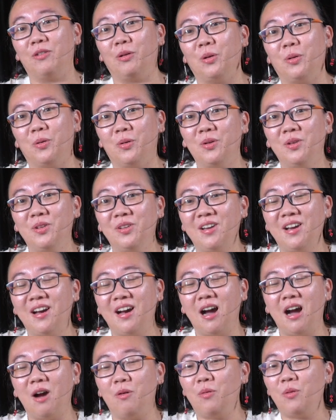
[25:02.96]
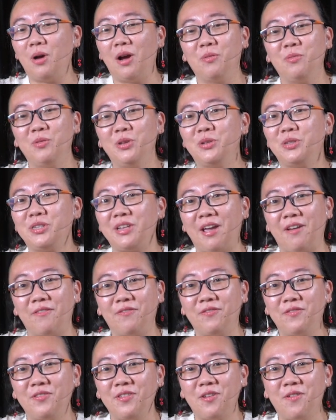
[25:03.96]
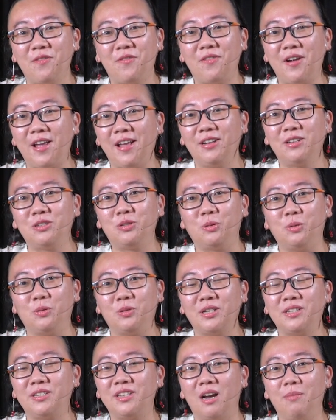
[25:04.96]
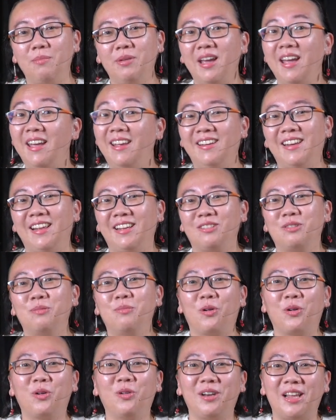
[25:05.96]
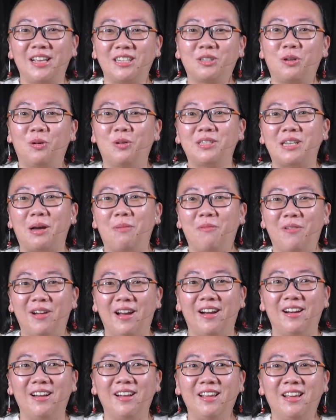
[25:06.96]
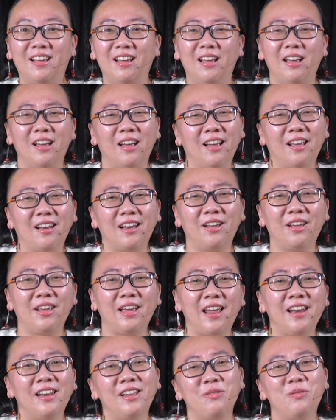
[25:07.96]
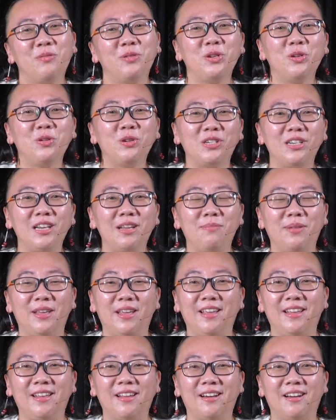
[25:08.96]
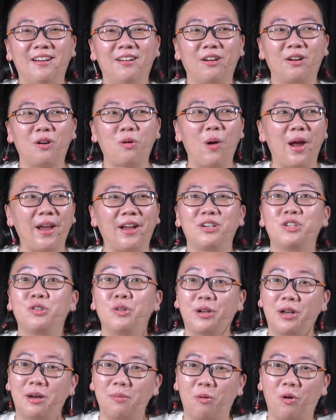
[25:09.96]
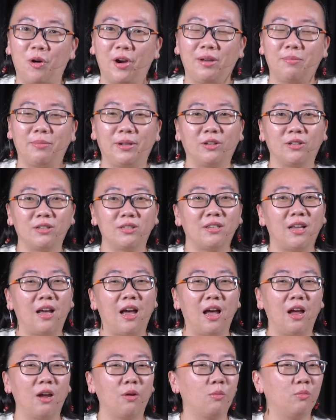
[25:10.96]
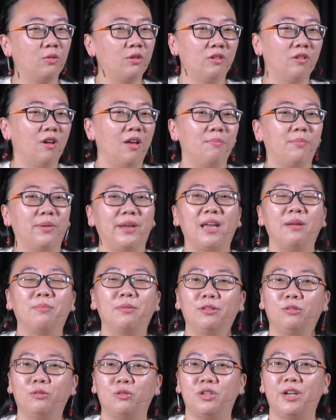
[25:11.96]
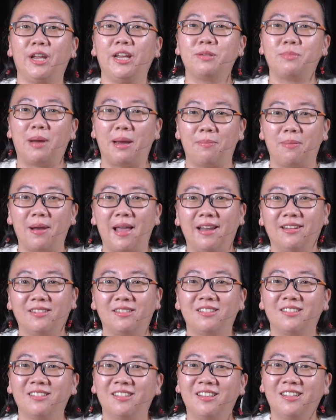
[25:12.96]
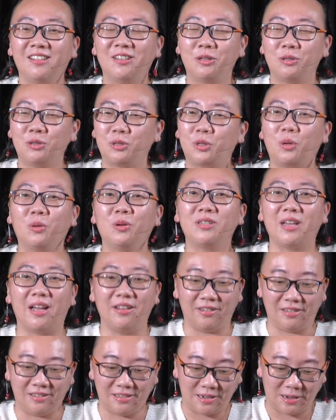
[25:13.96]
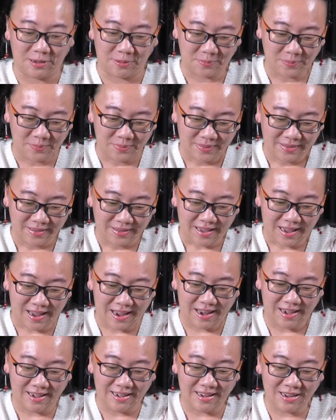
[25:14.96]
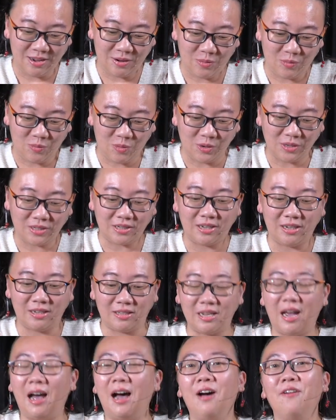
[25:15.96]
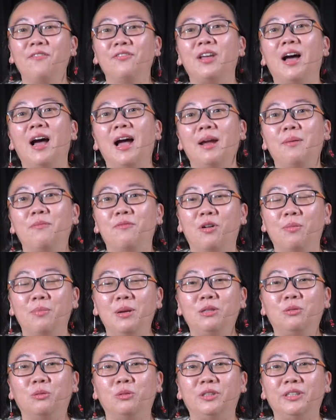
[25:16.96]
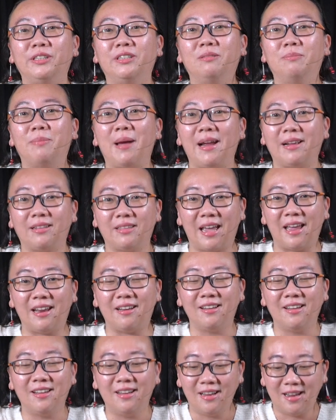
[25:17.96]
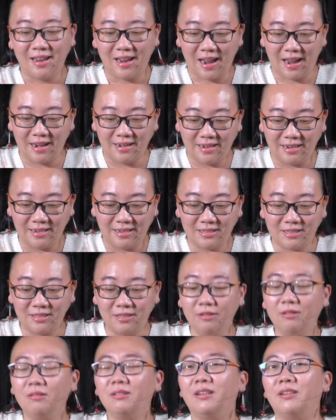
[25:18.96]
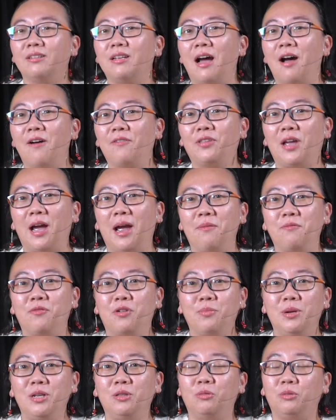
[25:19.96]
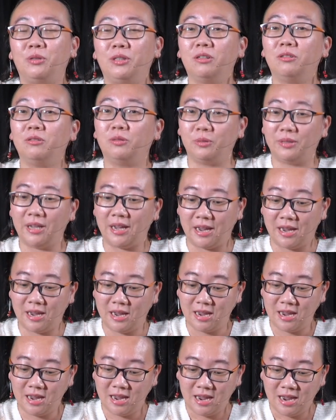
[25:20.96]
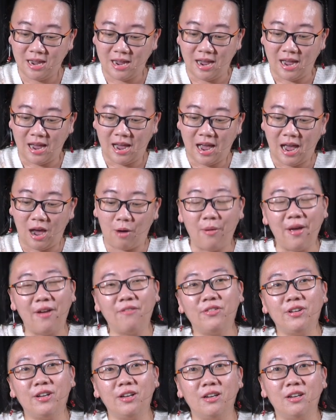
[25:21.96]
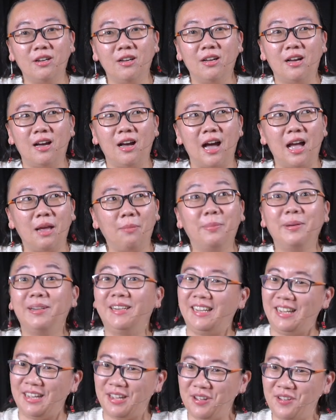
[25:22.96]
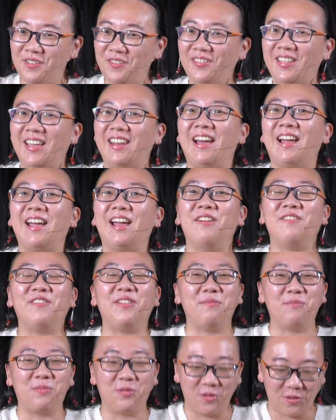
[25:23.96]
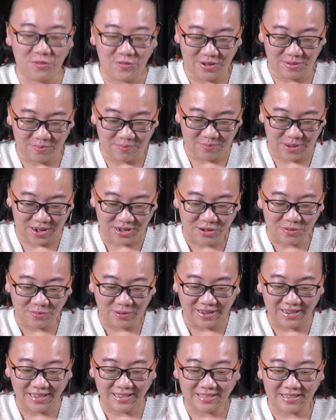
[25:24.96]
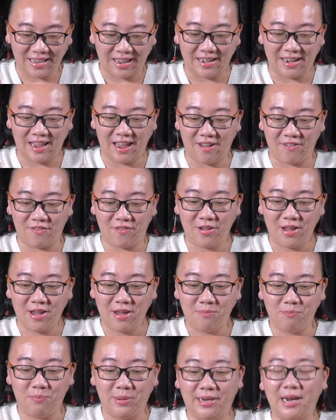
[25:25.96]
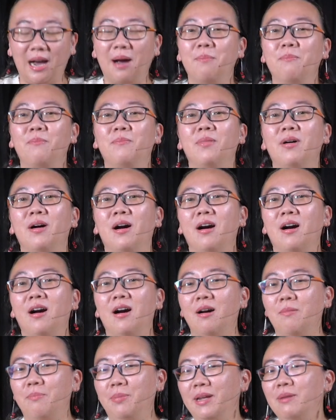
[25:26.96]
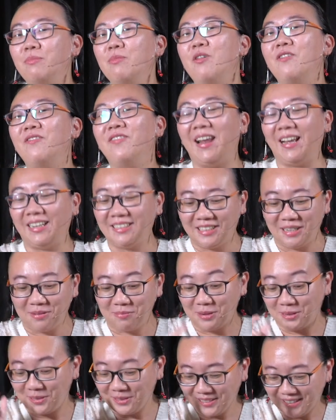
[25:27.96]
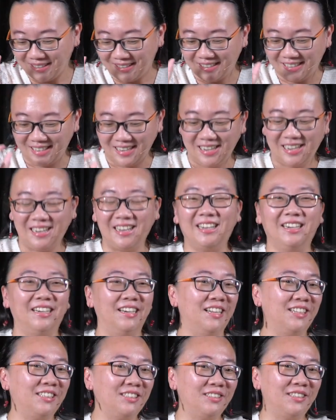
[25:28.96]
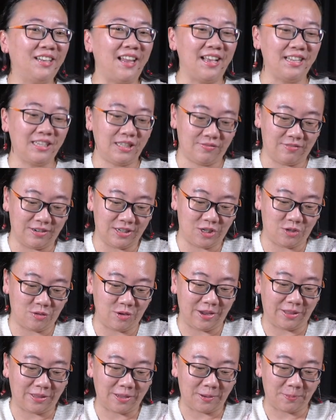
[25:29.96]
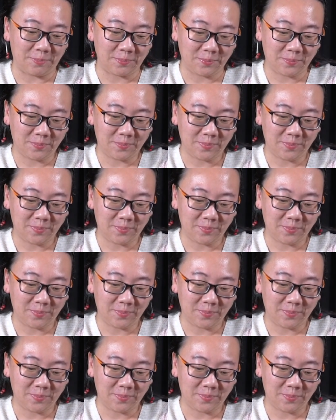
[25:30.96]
follow. I used to have friends who just tell me, hey, next tomorrow, let's go somewhere. And it would usually be quite a trigger point because I would not be able to change my plans so suddenly. And it was a tough time for me to deal back then, and it is still a tough time for me to deal today. However, I believe that I have improved in many ways and have become a bit more flexible, a little less frustrated.